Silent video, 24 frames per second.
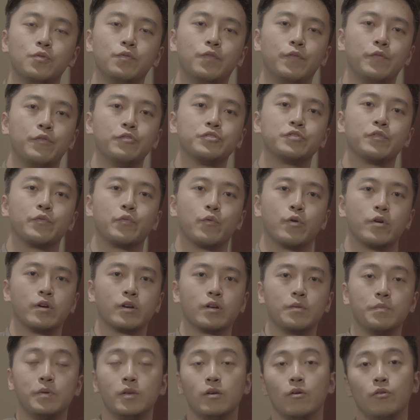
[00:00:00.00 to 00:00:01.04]
Proof of use of
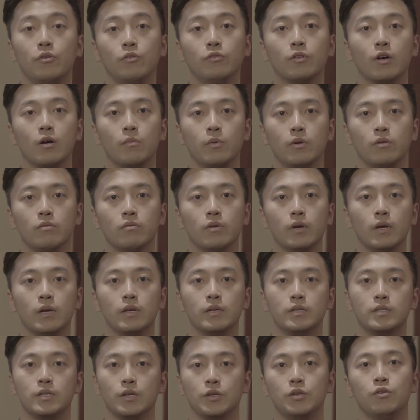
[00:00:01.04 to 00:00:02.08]
work, POUW,
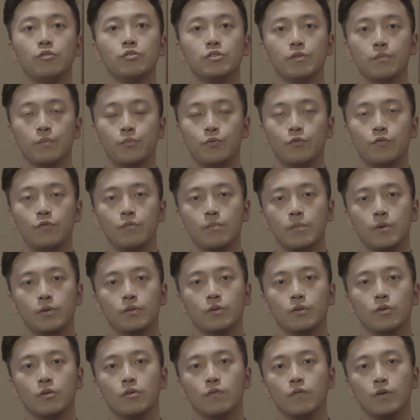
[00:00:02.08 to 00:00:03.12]
is a huge
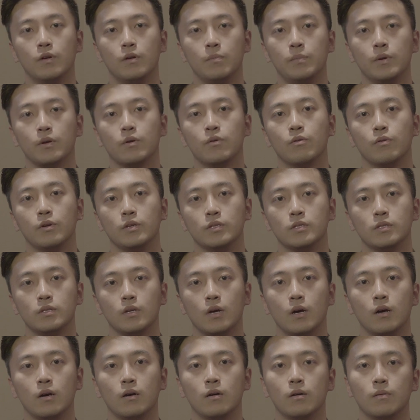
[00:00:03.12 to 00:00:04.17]
improvement over Bitcoin's
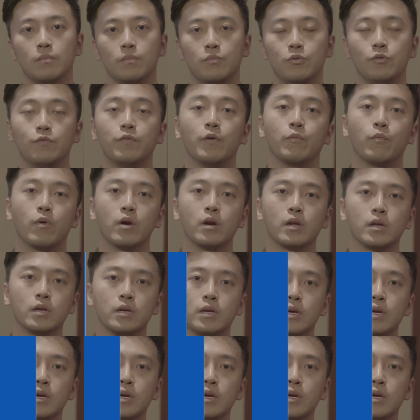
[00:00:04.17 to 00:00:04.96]
uh, proof of work.